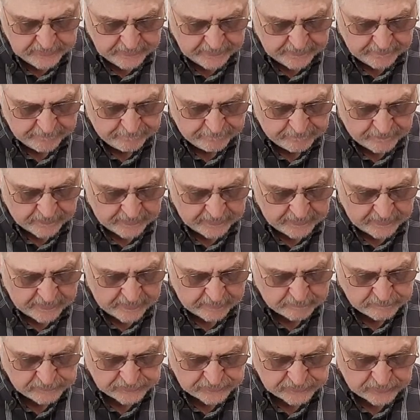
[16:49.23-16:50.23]
and find
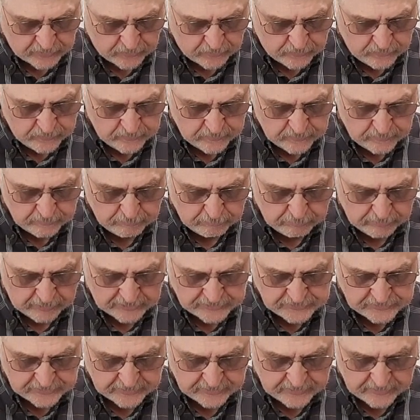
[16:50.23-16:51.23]
them so,
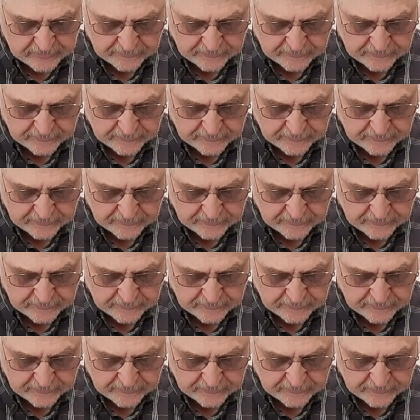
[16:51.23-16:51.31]
blessed